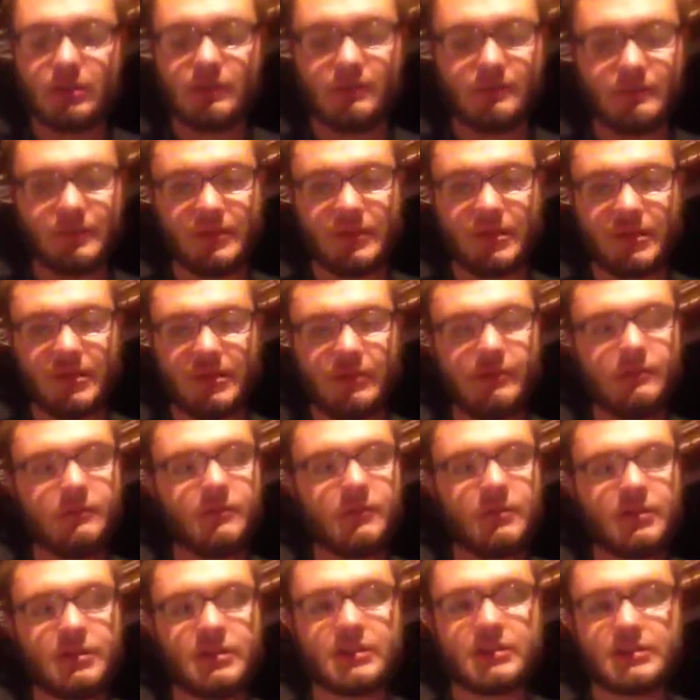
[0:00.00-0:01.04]
be
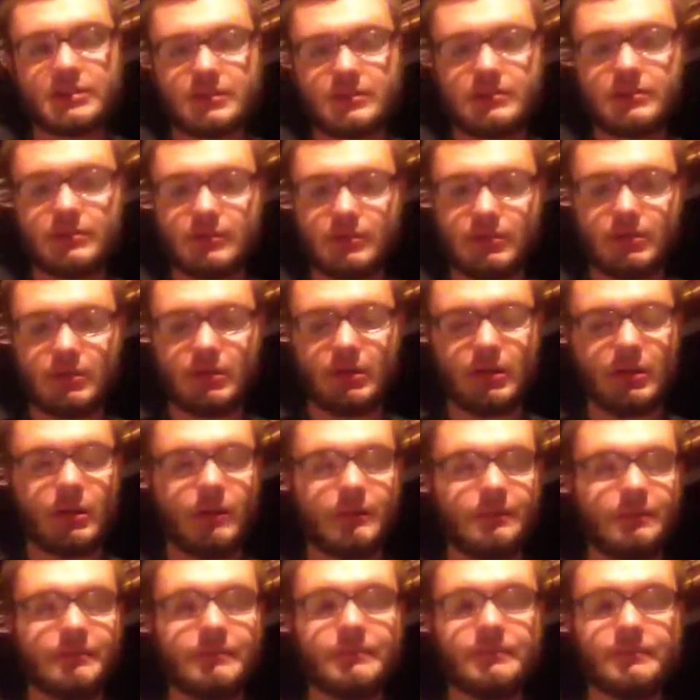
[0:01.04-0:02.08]
with,
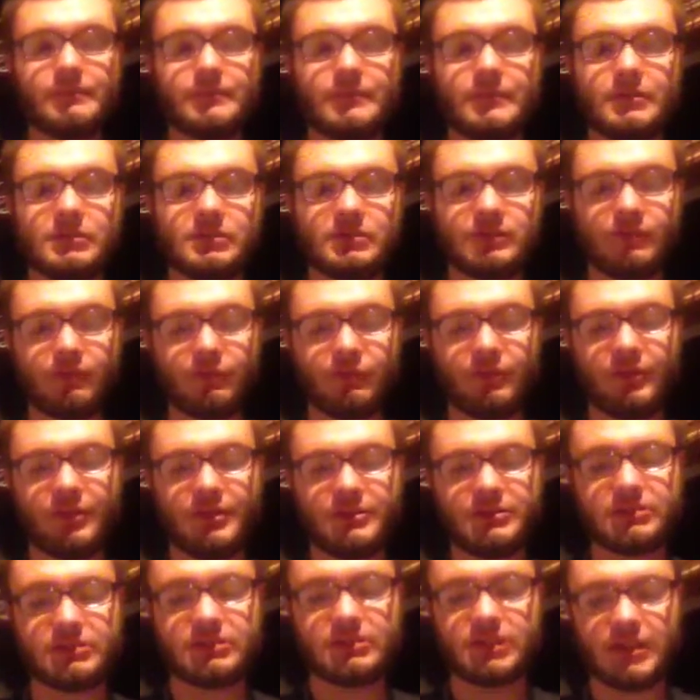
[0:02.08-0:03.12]
some
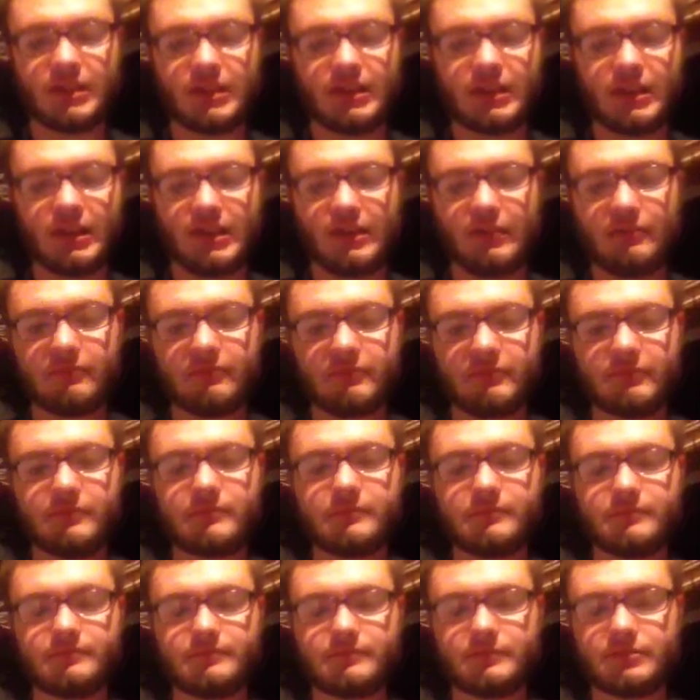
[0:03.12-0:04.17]
friends that I have
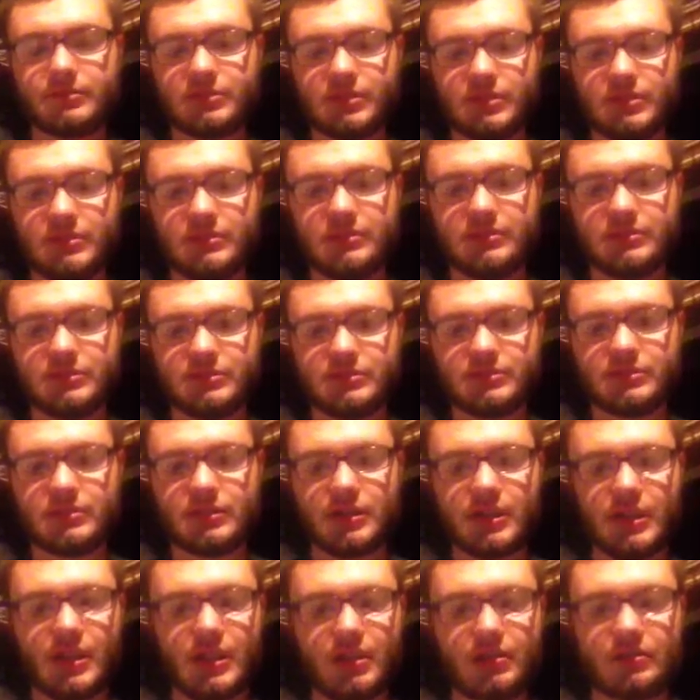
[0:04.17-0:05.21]
from church
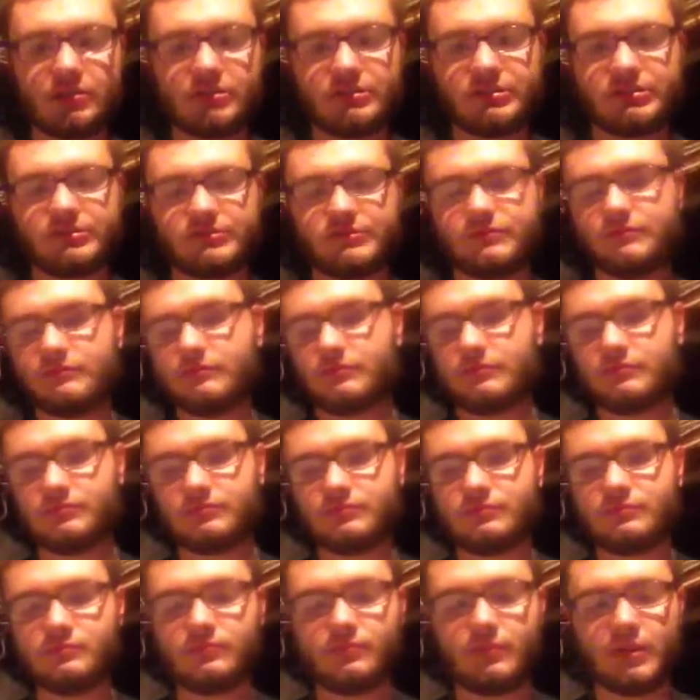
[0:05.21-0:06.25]
and also from
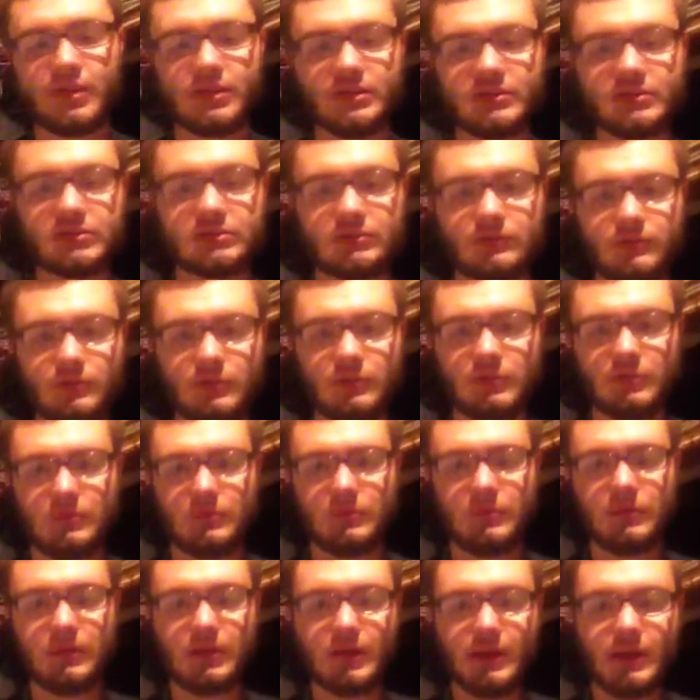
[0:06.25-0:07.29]
my school
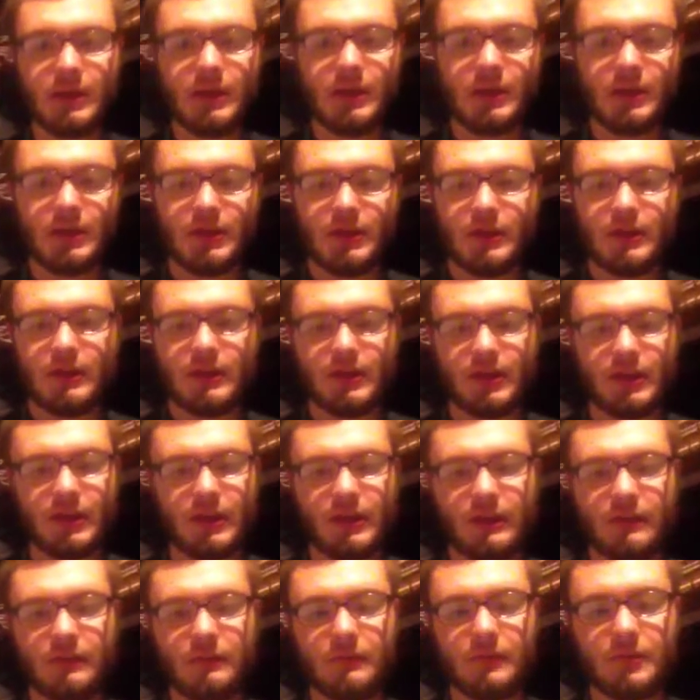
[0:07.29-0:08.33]

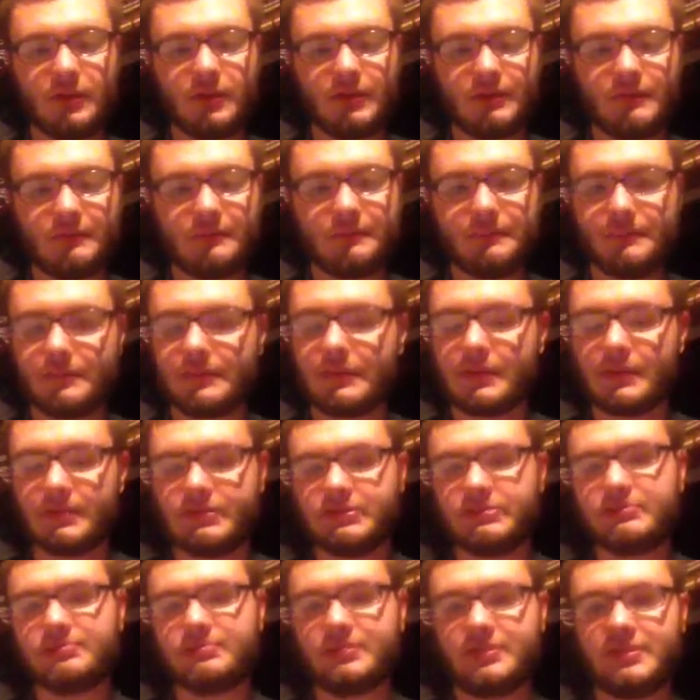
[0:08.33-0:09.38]
that went. It
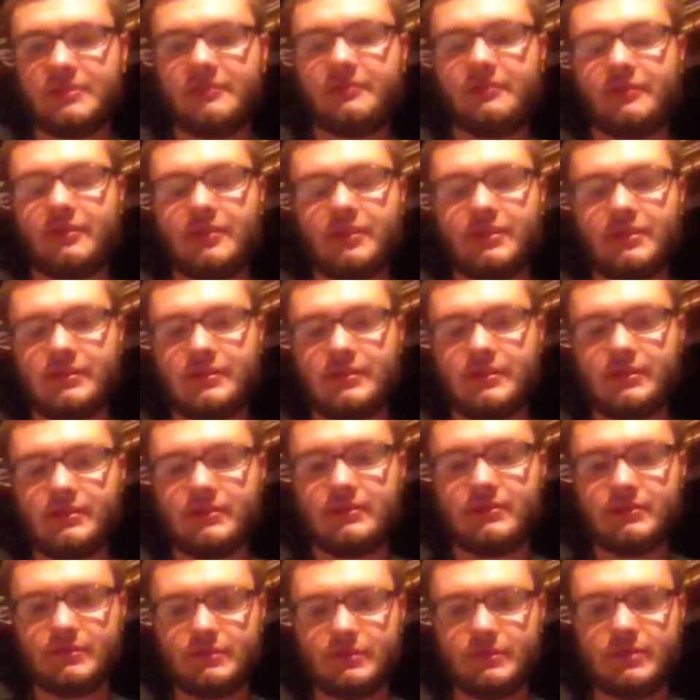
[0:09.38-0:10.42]
was pretty fun.
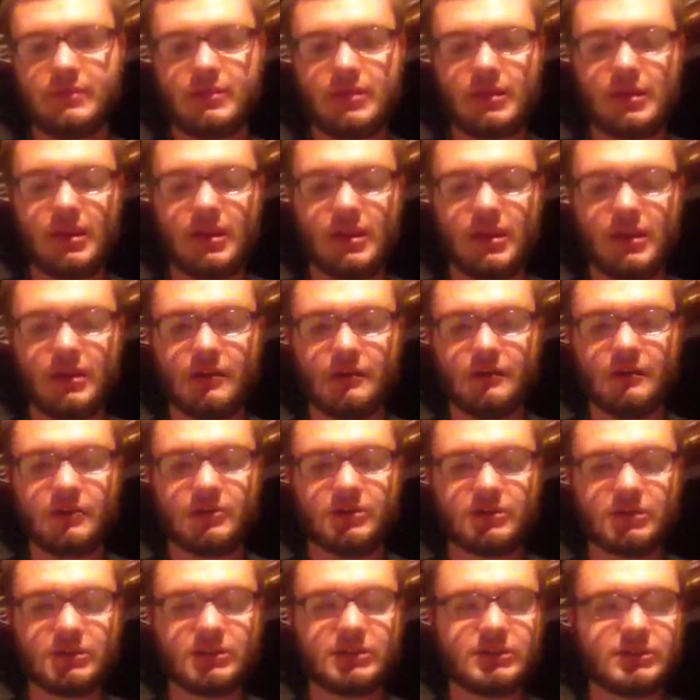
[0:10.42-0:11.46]
It
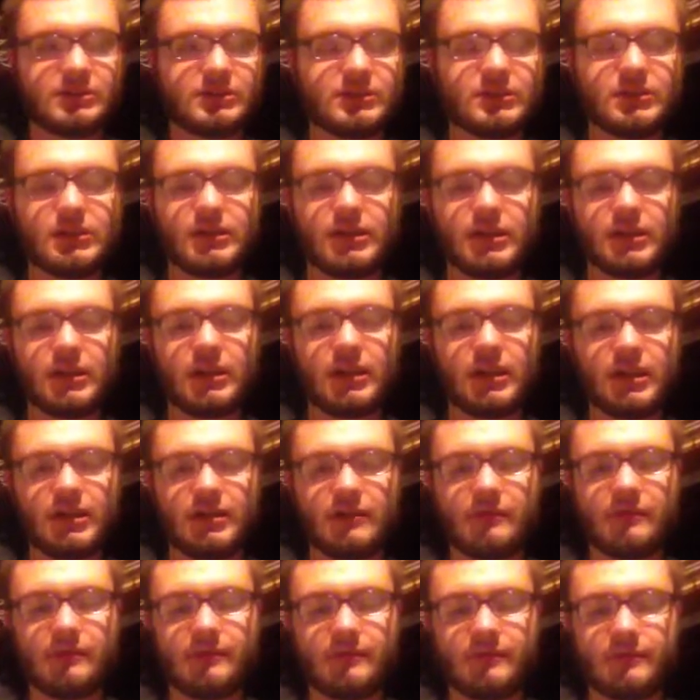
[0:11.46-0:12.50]
was a lot
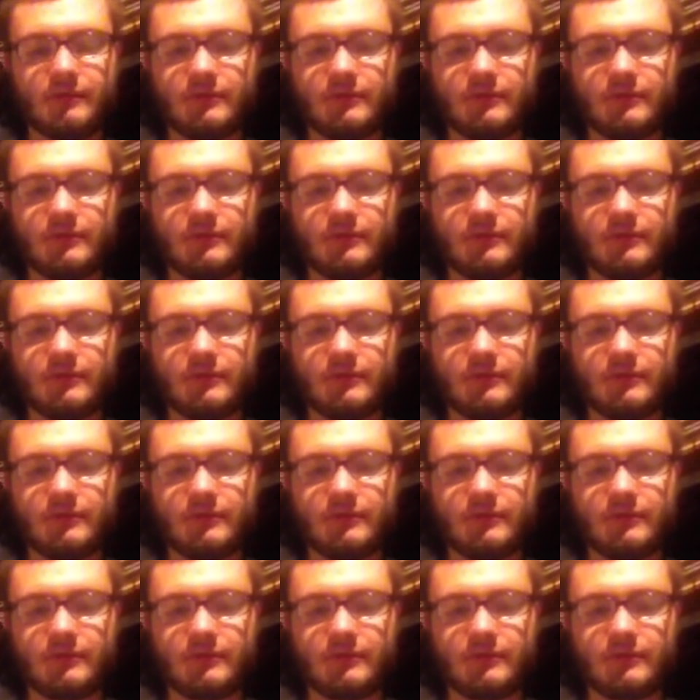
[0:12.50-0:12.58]
of